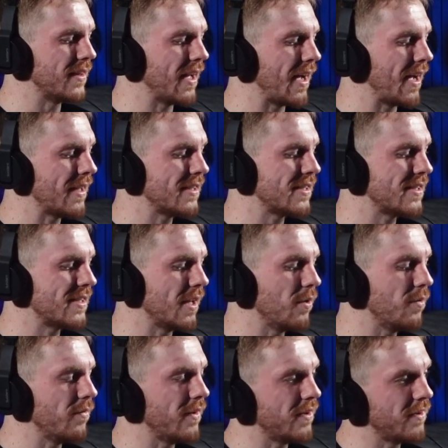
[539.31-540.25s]
Das
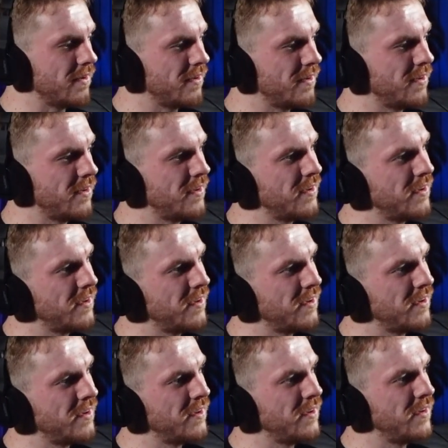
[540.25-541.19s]
Silva,
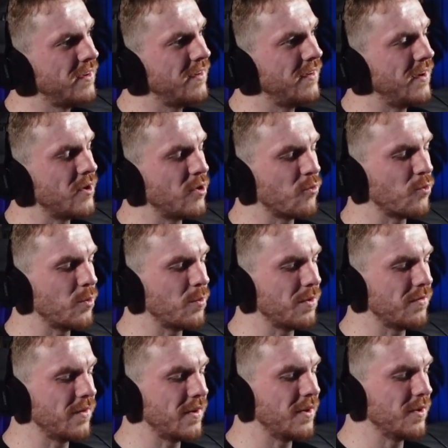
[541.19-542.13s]
and you'll
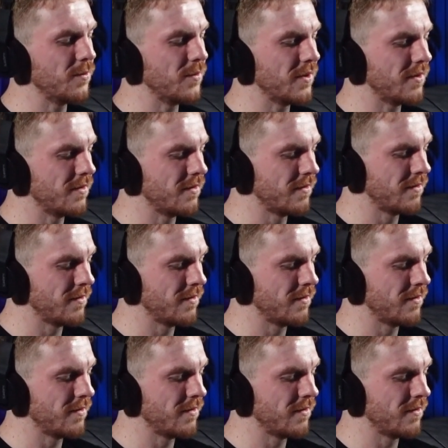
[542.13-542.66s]
probably find him there.